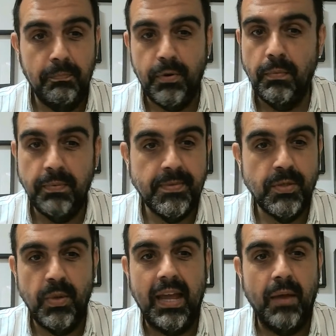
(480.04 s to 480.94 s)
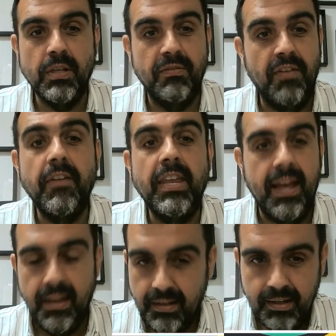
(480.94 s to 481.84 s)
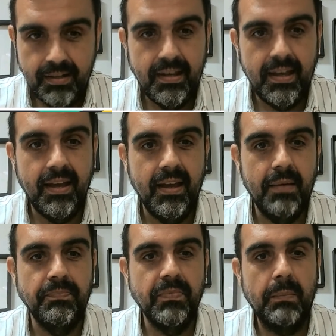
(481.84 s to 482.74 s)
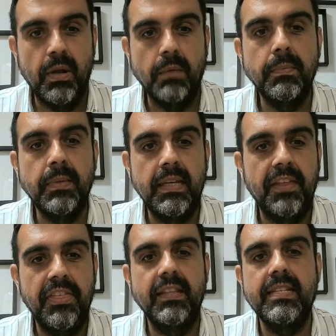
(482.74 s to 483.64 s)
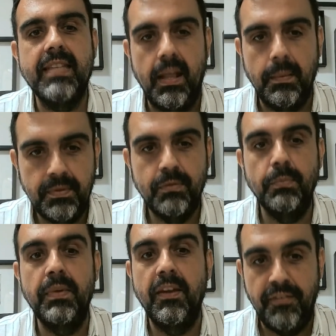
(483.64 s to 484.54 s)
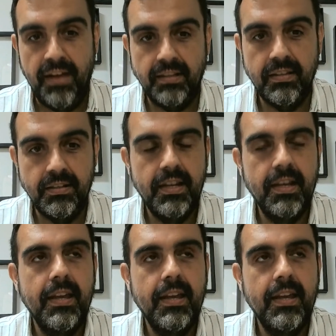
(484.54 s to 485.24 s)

problems when I was very young. Um, probably, I think this helped to be a fighter.